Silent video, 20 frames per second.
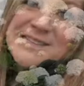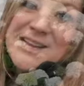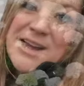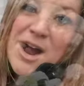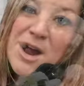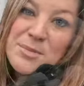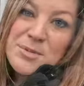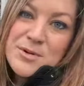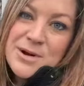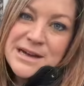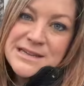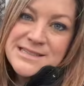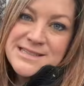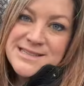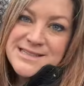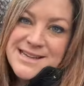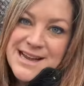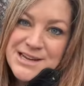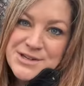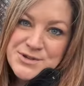the
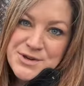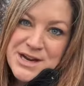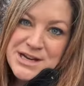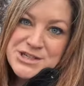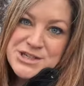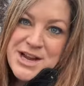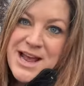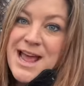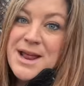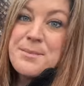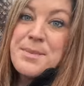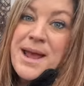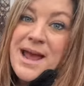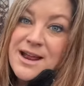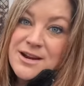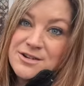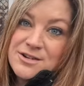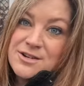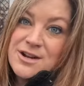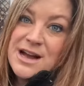arborescens hydrangea and
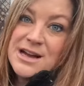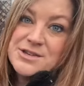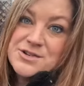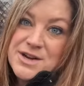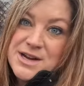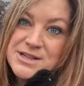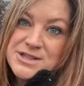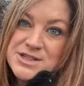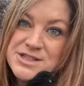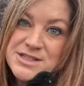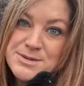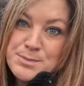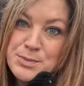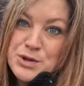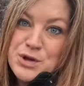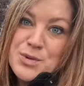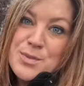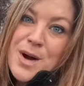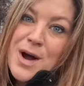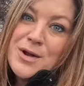panicle hydrangeas,
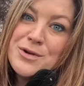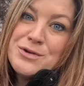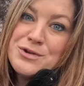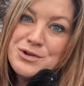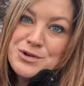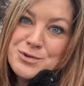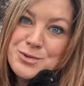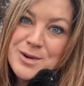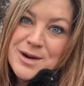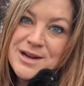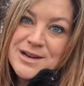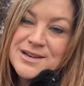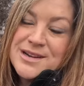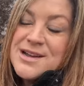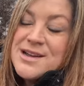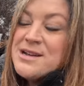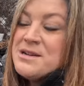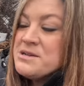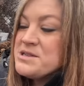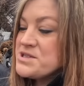bloom on new wood.
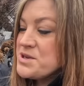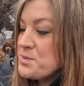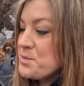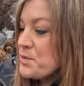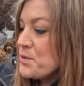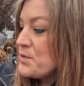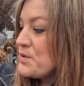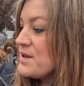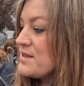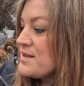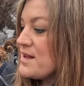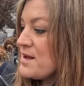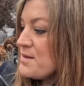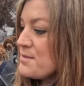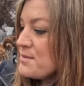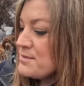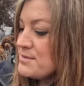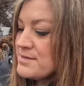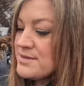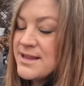So pruning
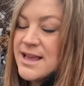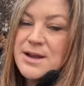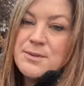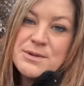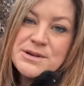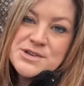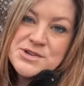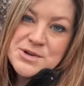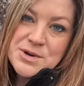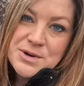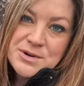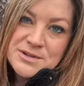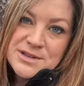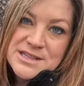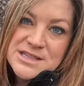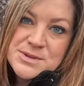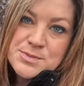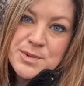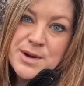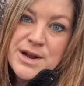them late winter, early
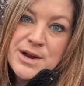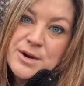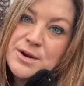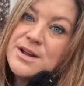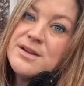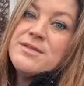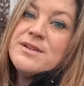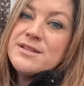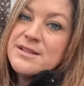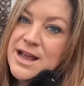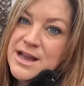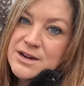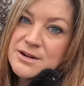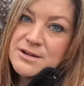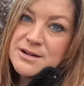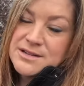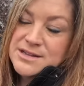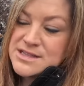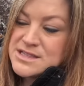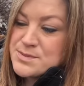spring, or even later
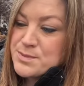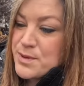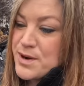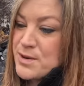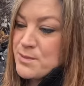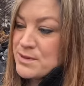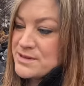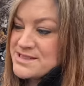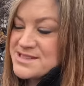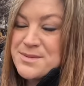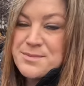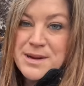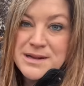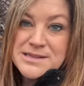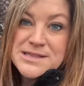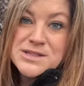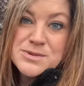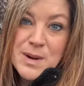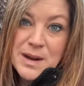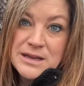in the spring once the
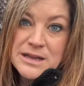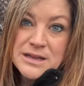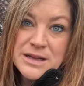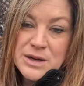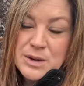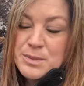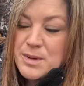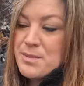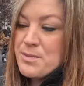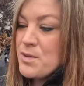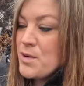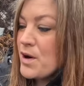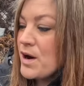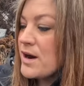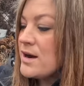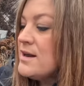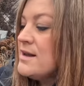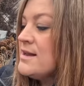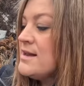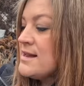buds swell a little bit
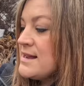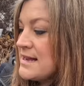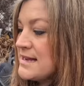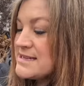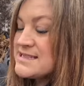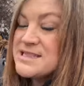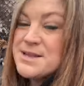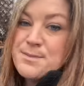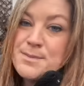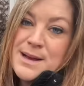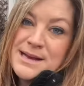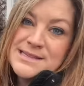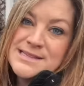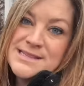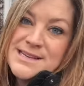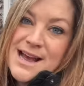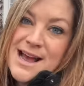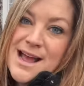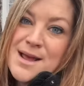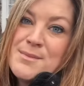more is the
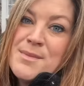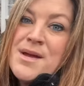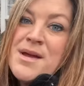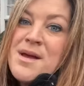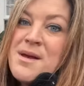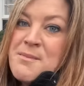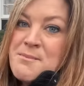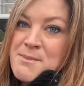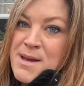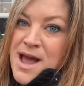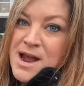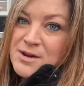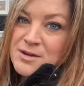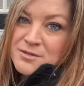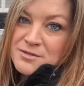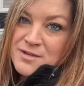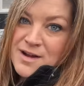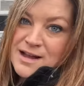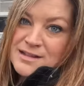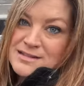best time.
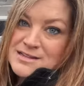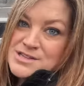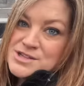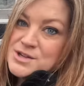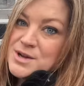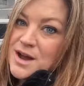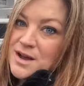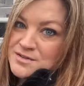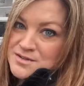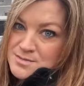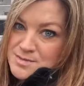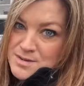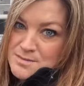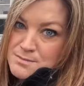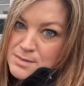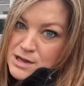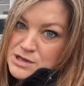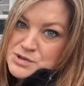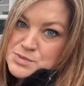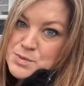Macrophyllas you have to be
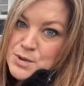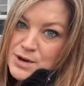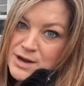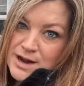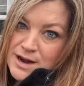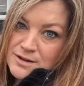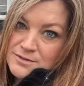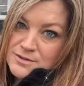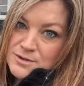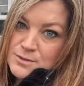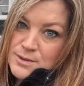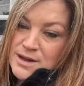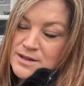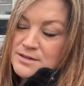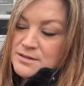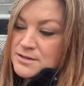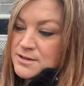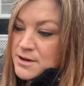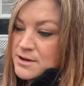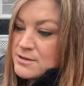much more careful with.
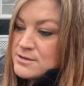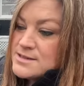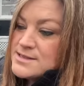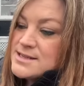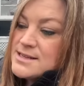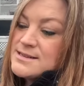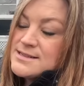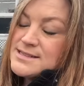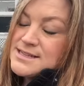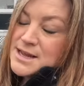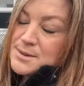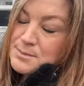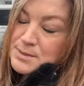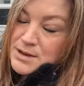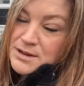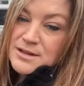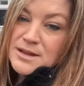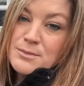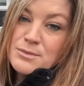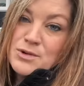Those
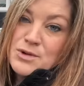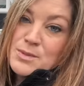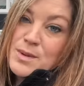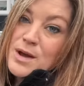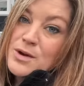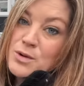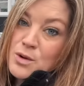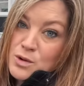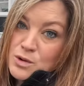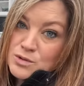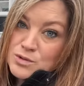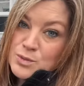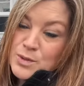typically bloom on old